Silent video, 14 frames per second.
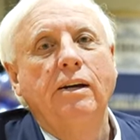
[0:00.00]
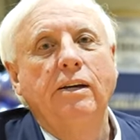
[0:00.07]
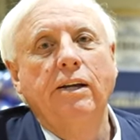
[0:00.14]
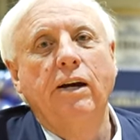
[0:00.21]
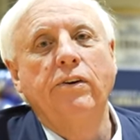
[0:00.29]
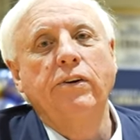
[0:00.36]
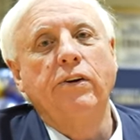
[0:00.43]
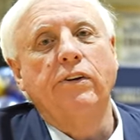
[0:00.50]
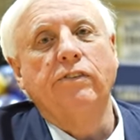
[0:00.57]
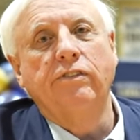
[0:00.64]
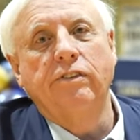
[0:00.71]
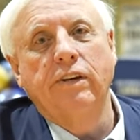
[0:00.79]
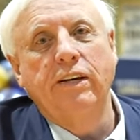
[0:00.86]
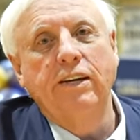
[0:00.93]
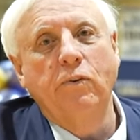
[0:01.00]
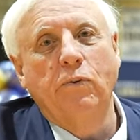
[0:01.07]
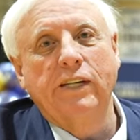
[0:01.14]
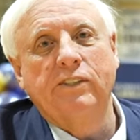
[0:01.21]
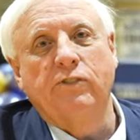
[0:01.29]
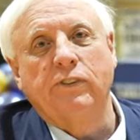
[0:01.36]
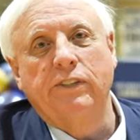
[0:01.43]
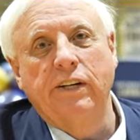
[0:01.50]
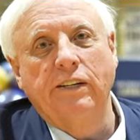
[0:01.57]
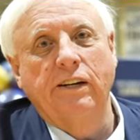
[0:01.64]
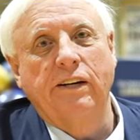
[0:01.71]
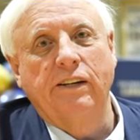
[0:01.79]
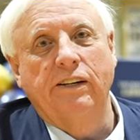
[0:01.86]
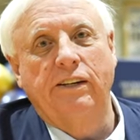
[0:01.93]
You know, you can see West
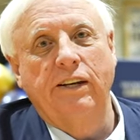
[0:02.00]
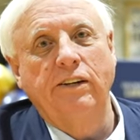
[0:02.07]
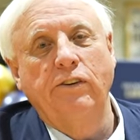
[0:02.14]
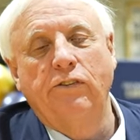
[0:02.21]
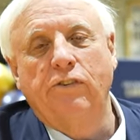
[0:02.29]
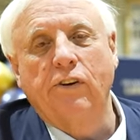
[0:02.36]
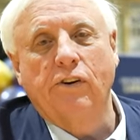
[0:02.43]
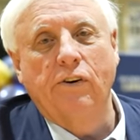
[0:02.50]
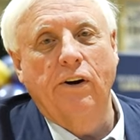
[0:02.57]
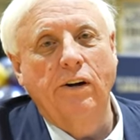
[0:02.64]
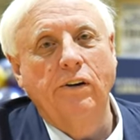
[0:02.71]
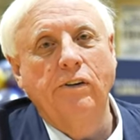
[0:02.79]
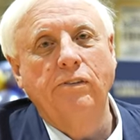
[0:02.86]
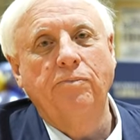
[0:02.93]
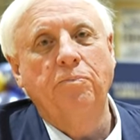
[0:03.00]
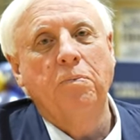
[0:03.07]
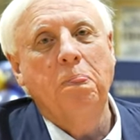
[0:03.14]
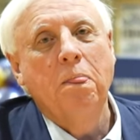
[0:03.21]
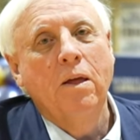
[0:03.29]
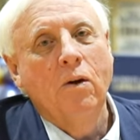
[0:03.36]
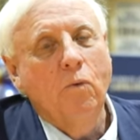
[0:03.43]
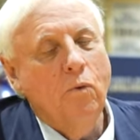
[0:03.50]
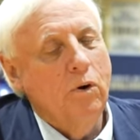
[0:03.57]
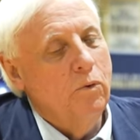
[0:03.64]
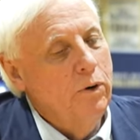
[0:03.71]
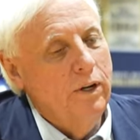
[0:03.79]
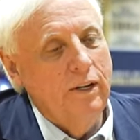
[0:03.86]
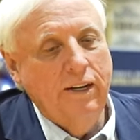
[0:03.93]
Virginia continues to grow. We're
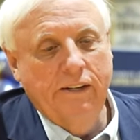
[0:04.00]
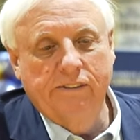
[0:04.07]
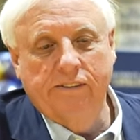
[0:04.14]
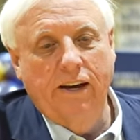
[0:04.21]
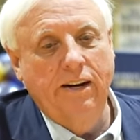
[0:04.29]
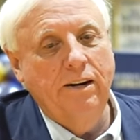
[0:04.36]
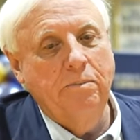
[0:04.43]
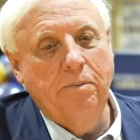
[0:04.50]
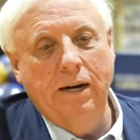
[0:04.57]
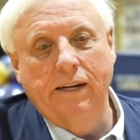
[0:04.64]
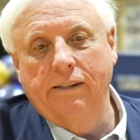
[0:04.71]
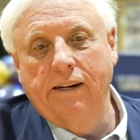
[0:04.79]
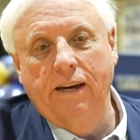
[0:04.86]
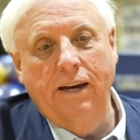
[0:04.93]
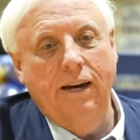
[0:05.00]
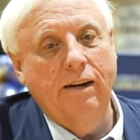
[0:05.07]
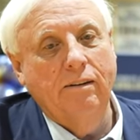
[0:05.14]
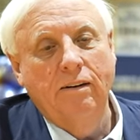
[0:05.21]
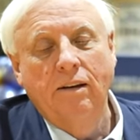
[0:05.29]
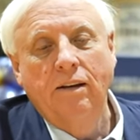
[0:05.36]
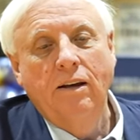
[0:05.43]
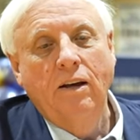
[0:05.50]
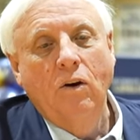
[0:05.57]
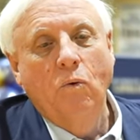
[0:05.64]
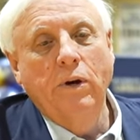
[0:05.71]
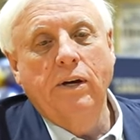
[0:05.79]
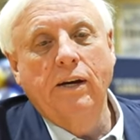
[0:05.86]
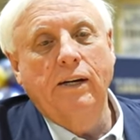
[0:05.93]
really excited about that.
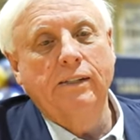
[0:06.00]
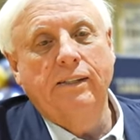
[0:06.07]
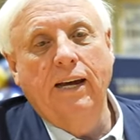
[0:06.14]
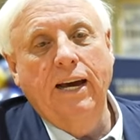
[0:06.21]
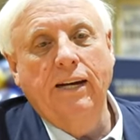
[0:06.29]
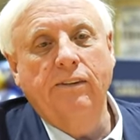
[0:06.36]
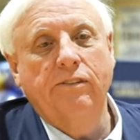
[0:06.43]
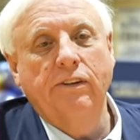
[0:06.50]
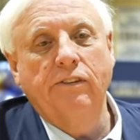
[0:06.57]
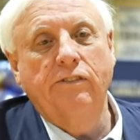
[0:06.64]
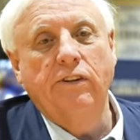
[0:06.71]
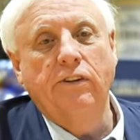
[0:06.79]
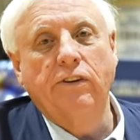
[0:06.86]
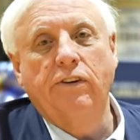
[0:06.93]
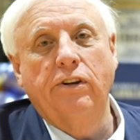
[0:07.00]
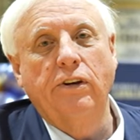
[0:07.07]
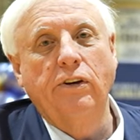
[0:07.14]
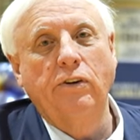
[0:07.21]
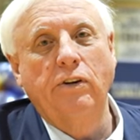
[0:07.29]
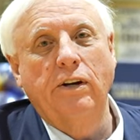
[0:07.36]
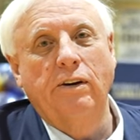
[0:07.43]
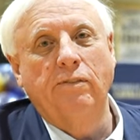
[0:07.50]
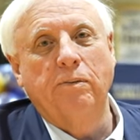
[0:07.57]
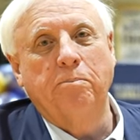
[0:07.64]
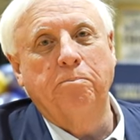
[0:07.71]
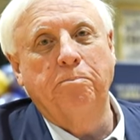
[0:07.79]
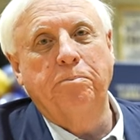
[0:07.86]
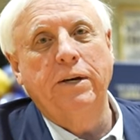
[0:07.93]
We cut taxes to the tune of
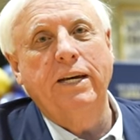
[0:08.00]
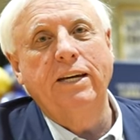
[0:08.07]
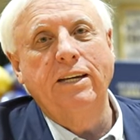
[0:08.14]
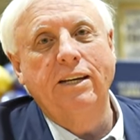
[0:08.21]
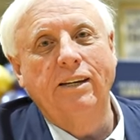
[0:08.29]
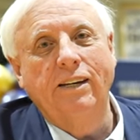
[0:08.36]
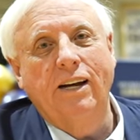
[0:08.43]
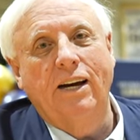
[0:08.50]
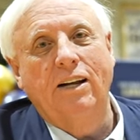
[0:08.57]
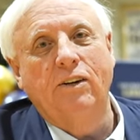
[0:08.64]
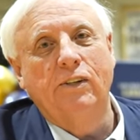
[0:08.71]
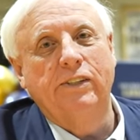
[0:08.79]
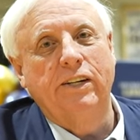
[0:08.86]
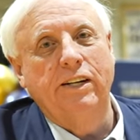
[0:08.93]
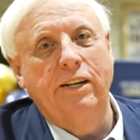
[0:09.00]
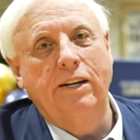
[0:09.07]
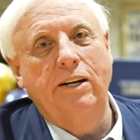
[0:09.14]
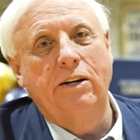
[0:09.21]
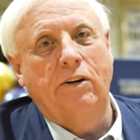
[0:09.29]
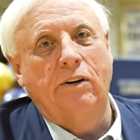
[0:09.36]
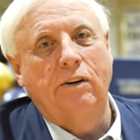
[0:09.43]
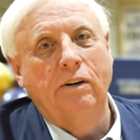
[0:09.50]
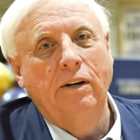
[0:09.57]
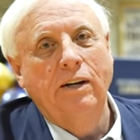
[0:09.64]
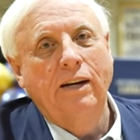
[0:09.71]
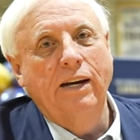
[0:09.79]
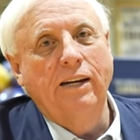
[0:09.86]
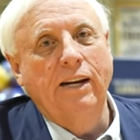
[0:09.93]
$1 billion a year.
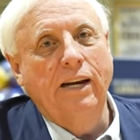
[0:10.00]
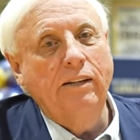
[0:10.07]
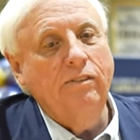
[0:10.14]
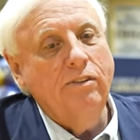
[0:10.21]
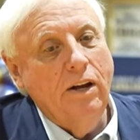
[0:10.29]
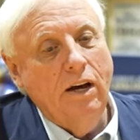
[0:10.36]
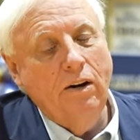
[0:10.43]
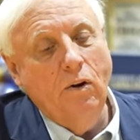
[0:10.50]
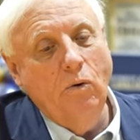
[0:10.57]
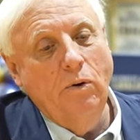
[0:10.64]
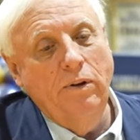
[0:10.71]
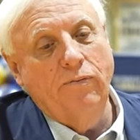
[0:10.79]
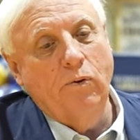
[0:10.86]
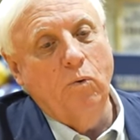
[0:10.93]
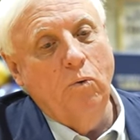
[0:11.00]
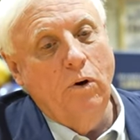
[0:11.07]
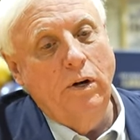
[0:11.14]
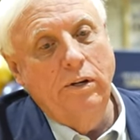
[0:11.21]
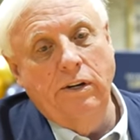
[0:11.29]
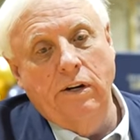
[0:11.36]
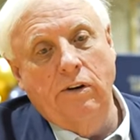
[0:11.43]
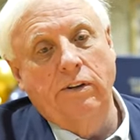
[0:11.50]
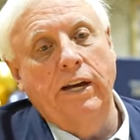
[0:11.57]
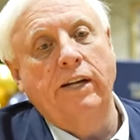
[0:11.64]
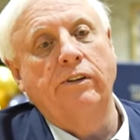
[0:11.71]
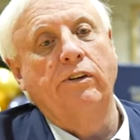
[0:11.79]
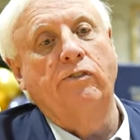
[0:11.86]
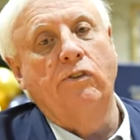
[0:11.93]
And that's not only for 1 year,
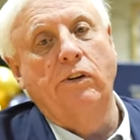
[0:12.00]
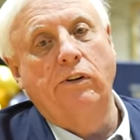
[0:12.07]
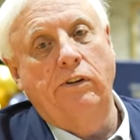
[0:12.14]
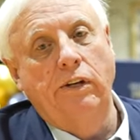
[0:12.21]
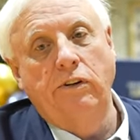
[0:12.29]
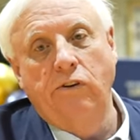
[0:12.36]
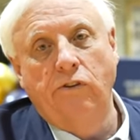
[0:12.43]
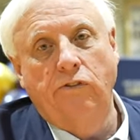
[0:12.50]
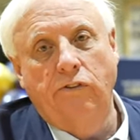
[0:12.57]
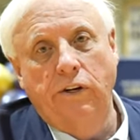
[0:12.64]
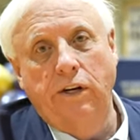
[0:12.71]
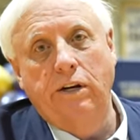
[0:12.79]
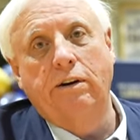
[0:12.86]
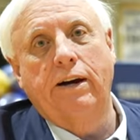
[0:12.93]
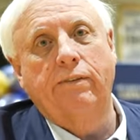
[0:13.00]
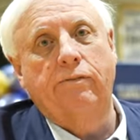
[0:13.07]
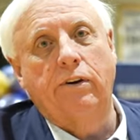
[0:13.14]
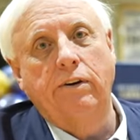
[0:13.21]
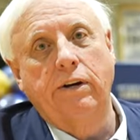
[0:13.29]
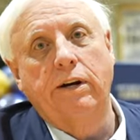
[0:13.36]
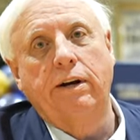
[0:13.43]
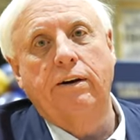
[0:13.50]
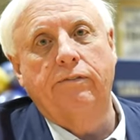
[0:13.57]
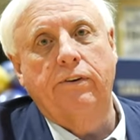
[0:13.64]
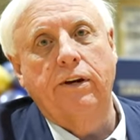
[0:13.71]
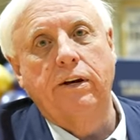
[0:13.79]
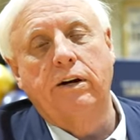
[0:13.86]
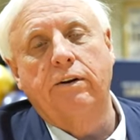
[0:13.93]
that just continues year after year
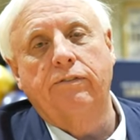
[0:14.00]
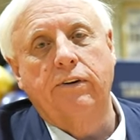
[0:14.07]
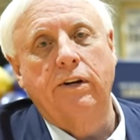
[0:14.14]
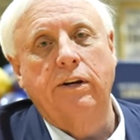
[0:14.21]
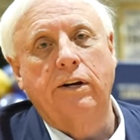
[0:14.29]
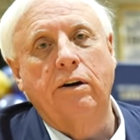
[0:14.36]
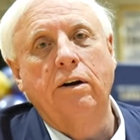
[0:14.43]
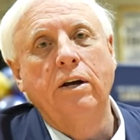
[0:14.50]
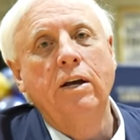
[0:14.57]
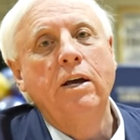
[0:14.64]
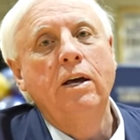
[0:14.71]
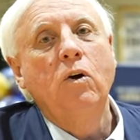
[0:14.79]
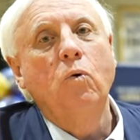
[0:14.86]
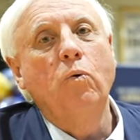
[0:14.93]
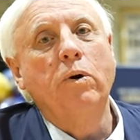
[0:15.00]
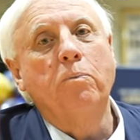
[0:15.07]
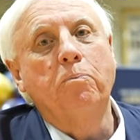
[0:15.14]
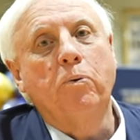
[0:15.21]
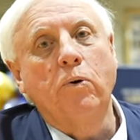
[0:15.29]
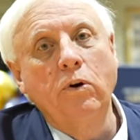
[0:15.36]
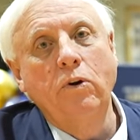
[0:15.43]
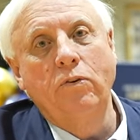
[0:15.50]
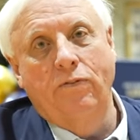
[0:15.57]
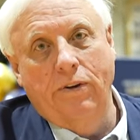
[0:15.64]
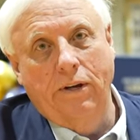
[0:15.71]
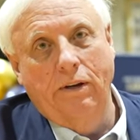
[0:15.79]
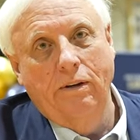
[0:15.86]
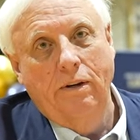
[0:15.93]
after year after year. We're
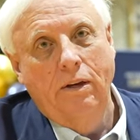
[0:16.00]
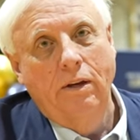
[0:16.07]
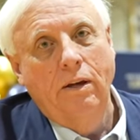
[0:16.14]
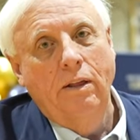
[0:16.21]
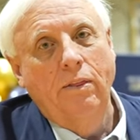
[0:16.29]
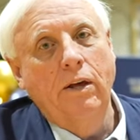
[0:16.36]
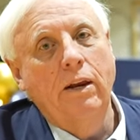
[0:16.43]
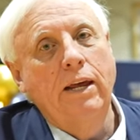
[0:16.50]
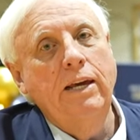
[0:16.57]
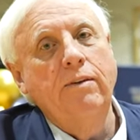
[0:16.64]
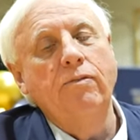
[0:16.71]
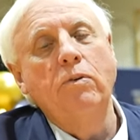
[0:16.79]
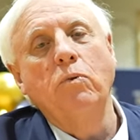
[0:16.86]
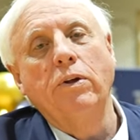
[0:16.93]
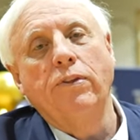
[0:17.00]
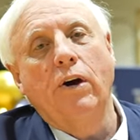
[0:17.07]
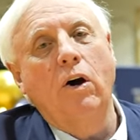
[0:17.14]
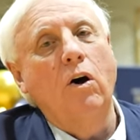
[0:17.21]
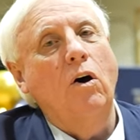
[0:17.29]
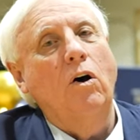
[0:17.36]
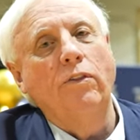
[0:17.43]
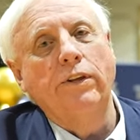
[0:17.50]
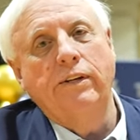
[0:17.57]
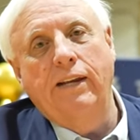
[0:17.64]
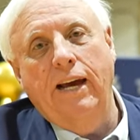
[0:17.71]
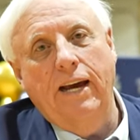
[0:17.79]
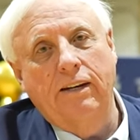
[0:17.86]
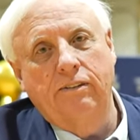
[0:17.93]
proving that even with all the
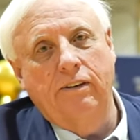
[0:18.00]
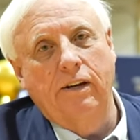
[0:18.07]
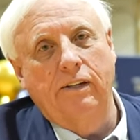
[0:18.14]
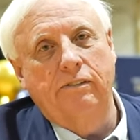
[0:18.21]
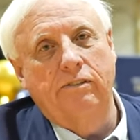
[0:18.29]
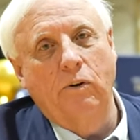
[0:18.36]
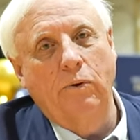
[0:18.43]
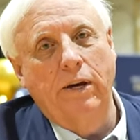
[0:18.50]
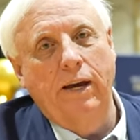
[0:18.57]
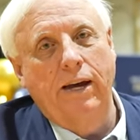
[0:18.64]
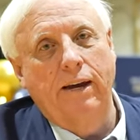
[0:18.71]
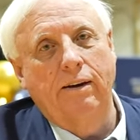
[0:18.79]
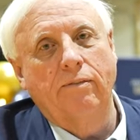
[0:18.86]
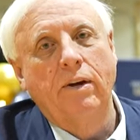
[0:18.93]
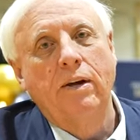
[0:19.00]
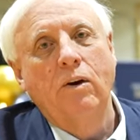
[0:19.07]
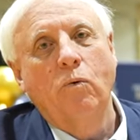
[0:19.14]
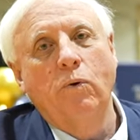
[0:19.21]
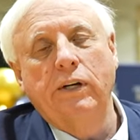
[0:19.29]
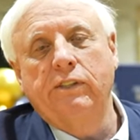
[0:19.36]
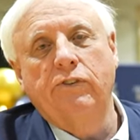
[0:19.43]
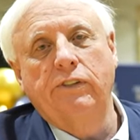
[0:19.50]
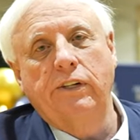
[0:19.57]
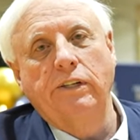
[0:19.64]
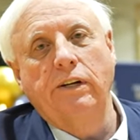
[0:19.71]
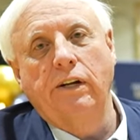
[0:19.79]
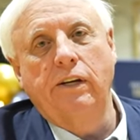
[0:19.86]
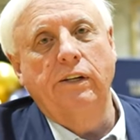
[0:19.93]
tax cuts that we have, West
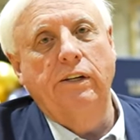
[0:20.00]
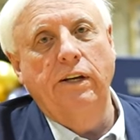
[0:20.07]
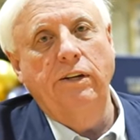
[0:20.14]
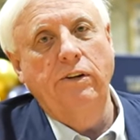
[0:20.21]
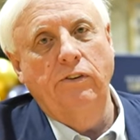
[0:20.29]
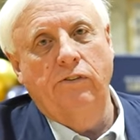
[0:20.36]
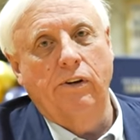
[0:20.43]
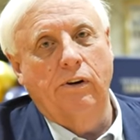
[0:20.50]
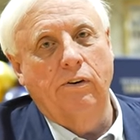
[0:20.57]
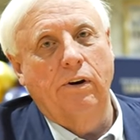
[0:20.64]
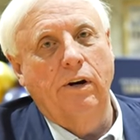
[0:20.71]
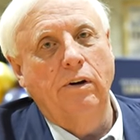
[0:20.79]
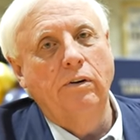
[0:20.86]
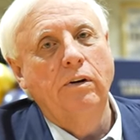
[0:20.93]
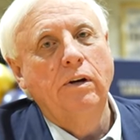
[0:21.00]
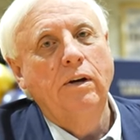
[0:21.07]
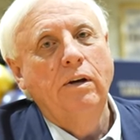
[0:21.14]
Virginia continues to grow.